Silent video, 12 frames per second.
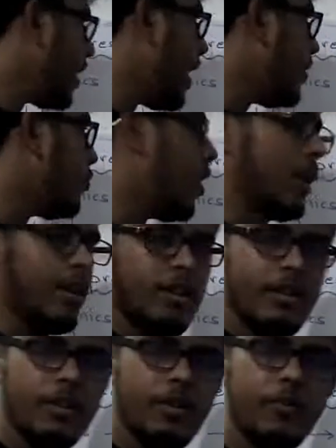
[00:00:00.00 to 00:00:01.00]
1.
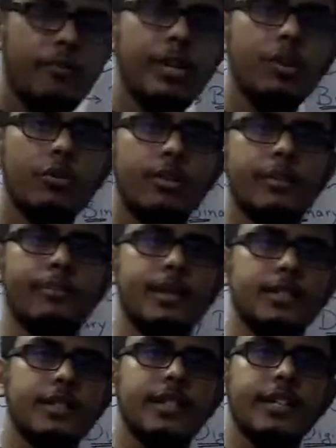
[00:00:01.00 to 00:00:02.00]
We don't represent
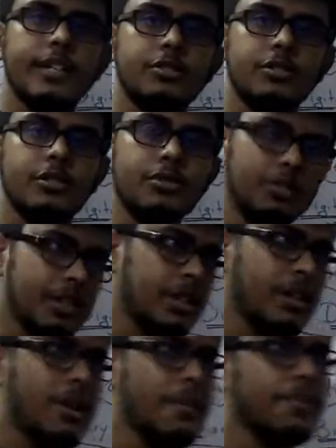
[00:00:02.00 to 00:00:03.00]
it as using
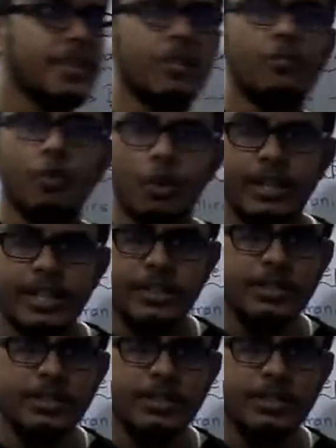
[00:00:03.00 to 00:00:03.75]
voltages, right?